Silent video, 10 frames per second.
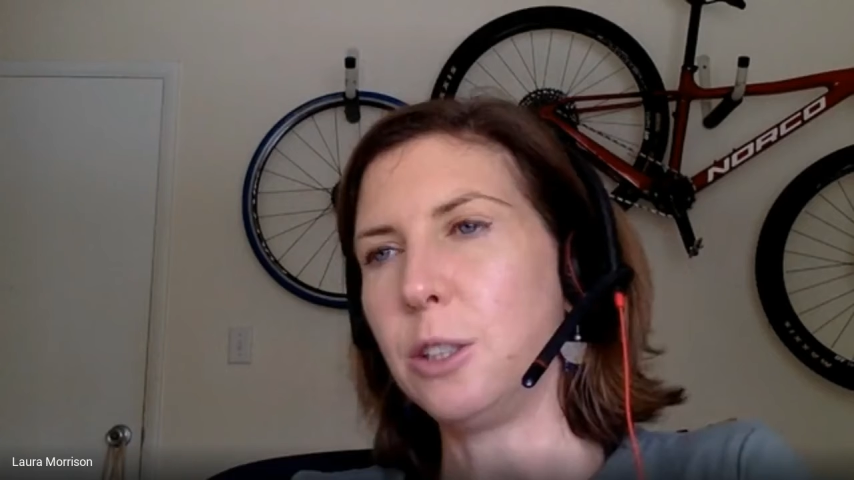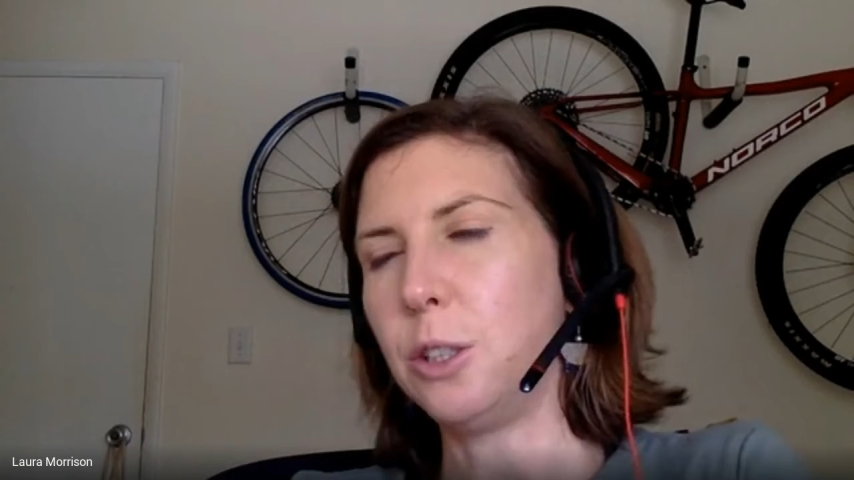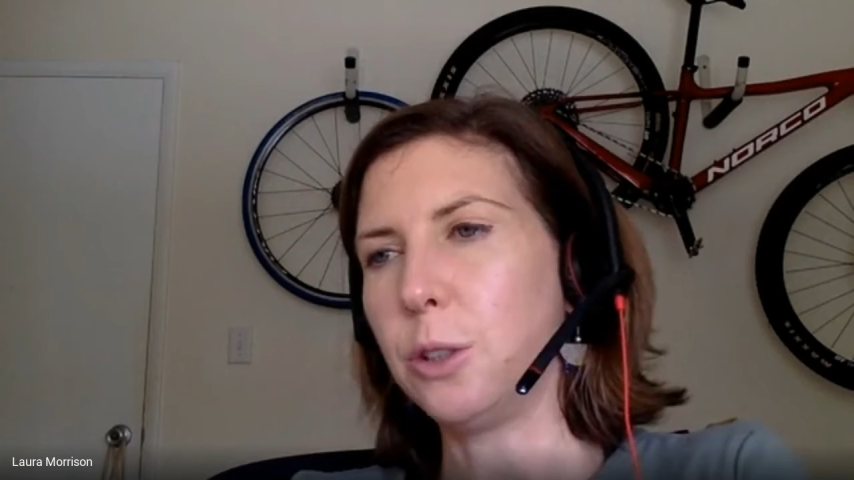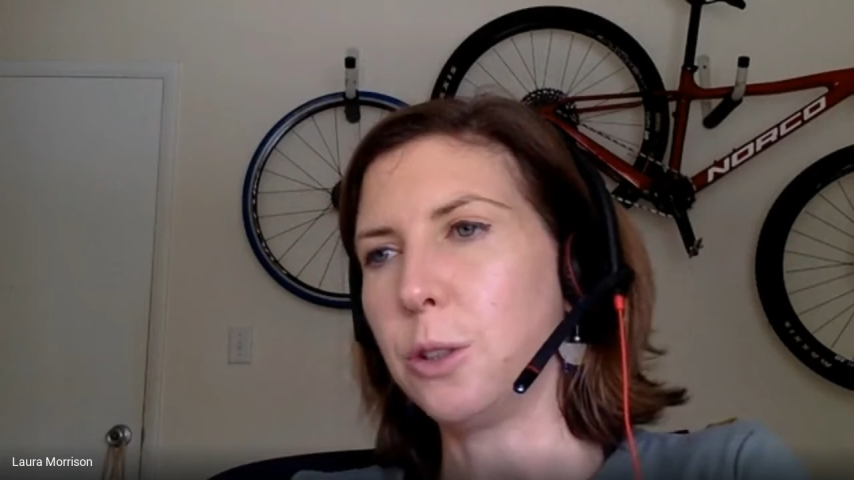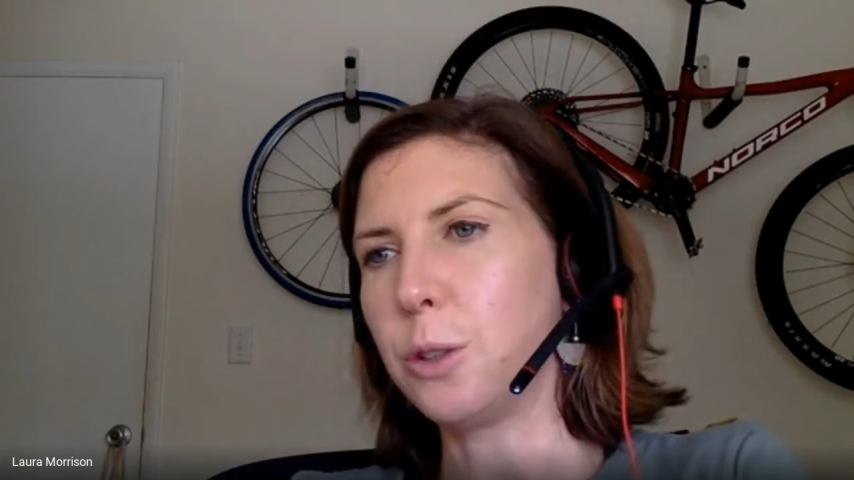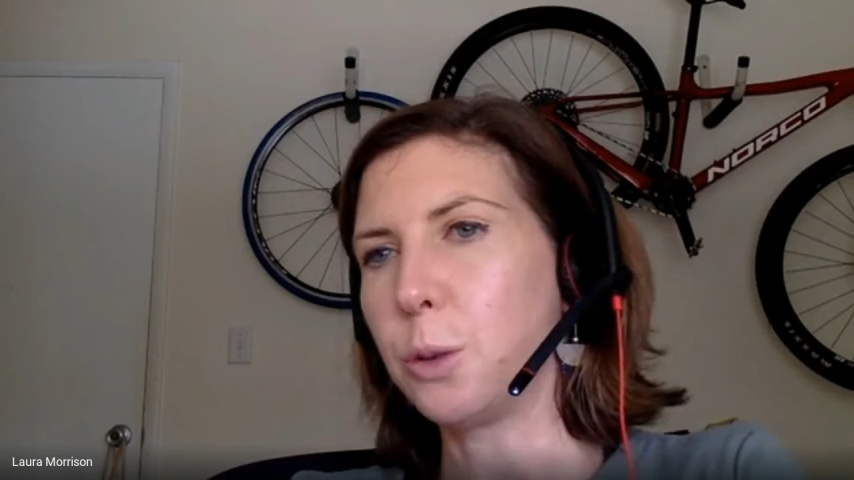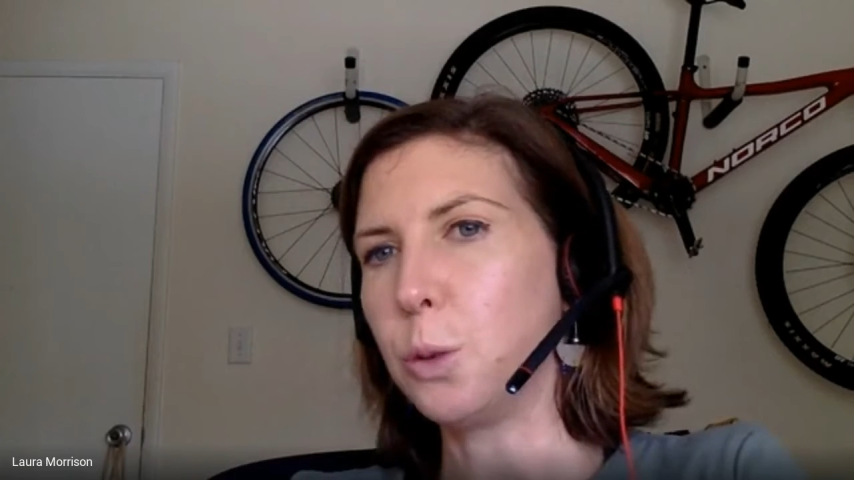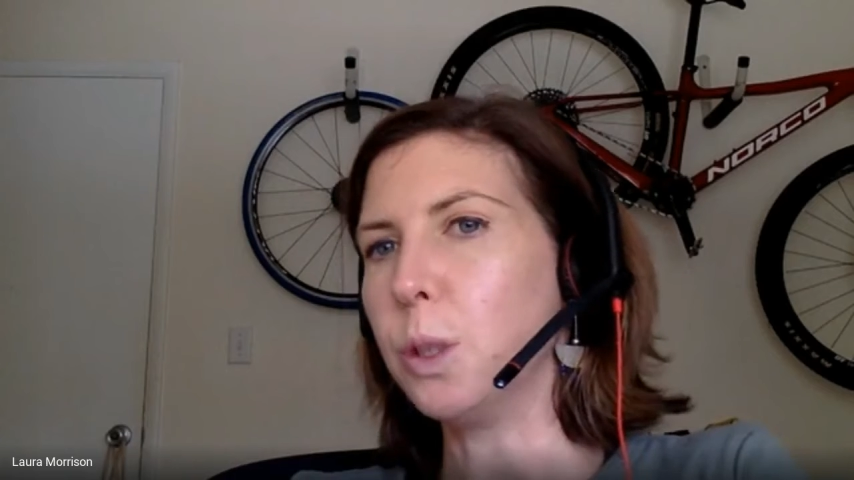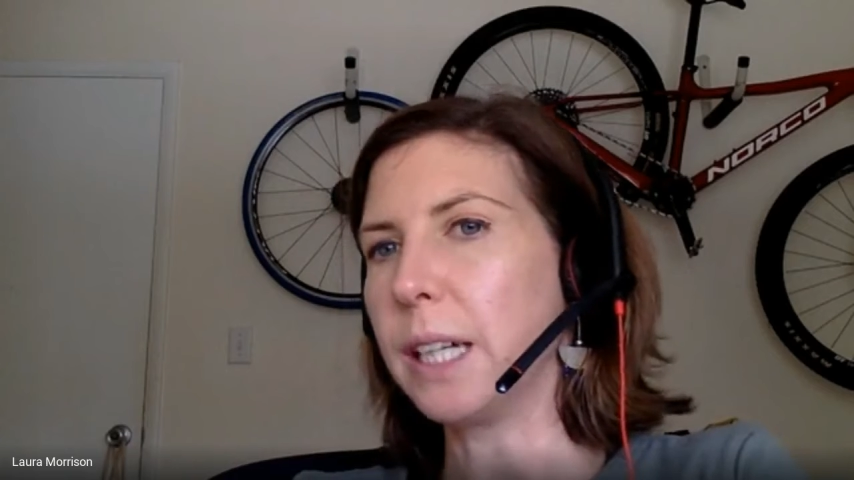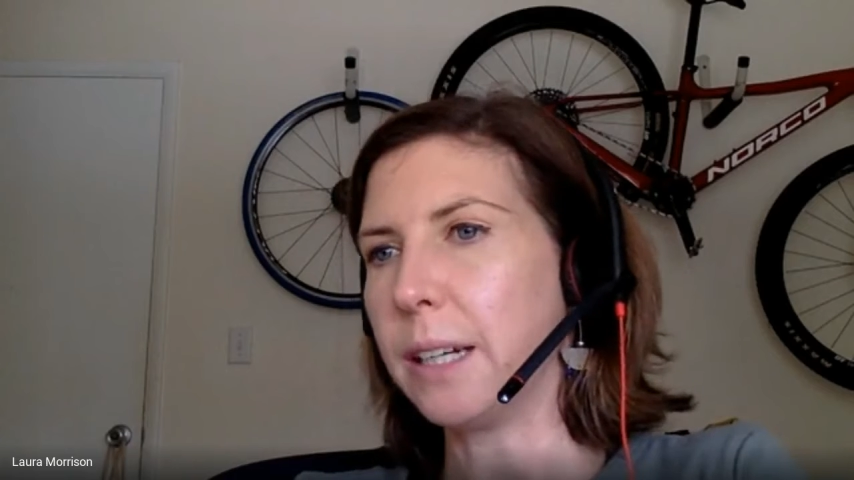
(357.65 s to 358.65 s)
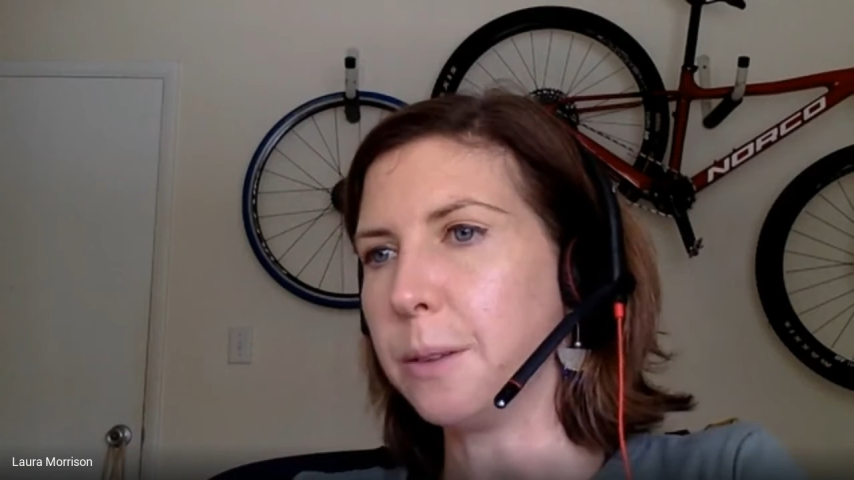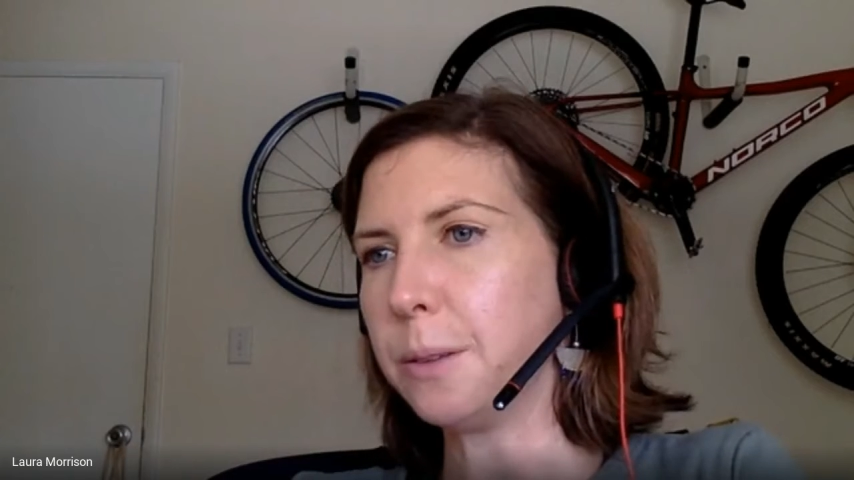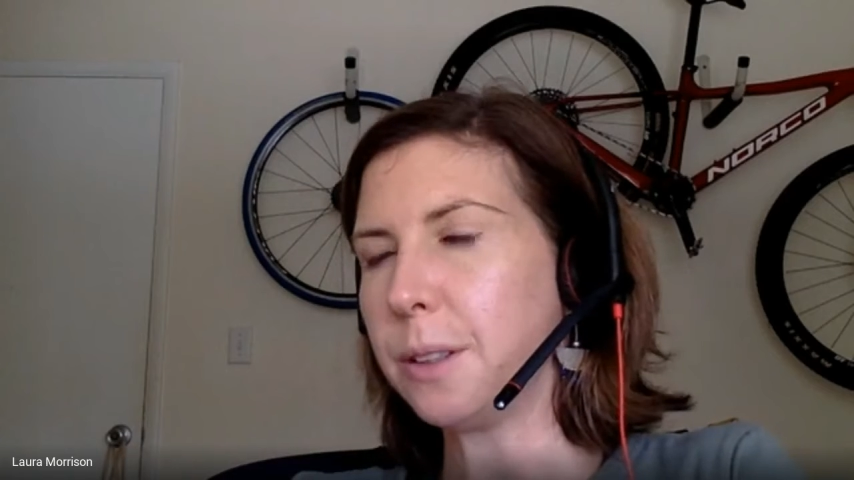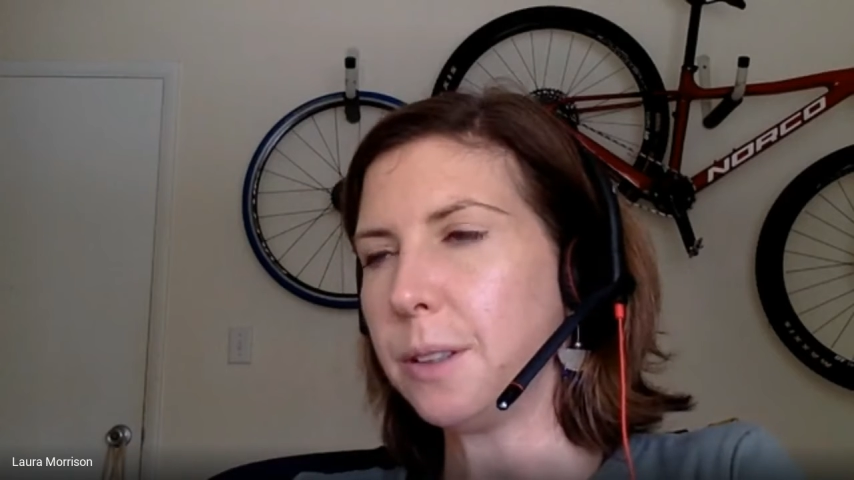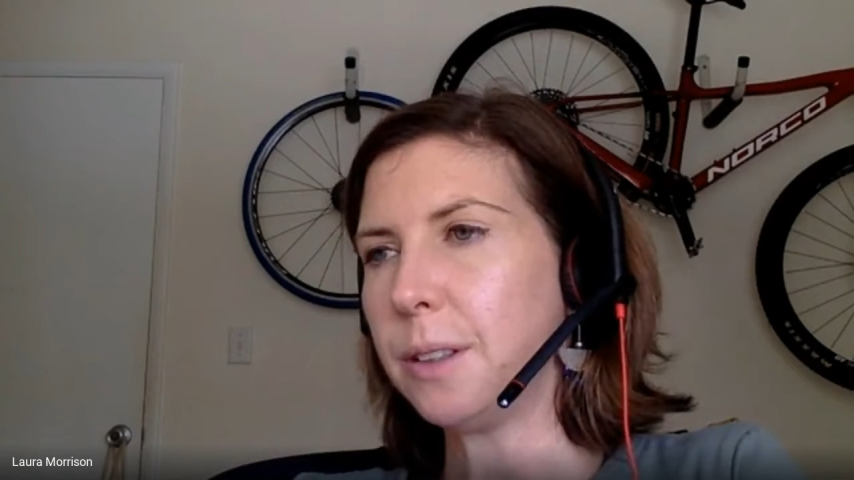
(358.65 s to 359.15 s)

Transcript: to your school account.